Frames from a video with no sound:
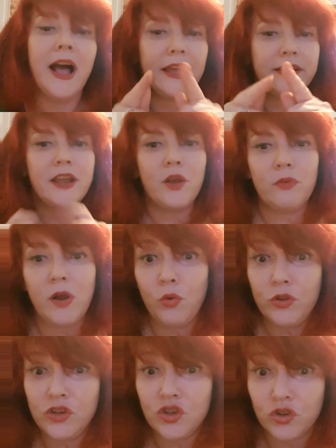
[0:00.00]
And now I
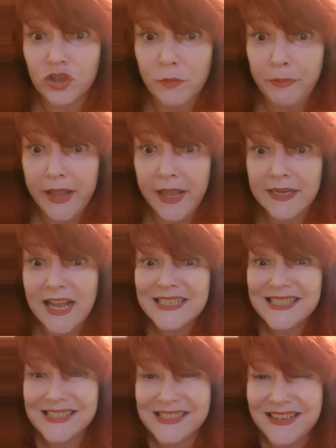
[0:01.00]
want you to go to your bed,
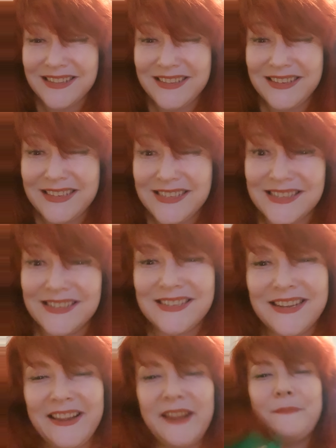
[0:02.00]
snuggle in nice and
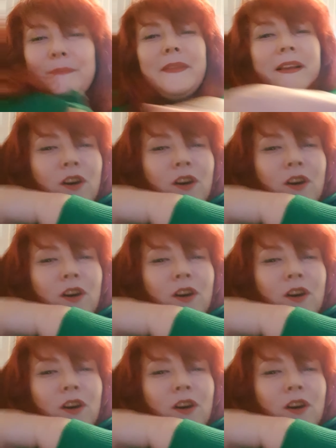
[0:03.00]
tight.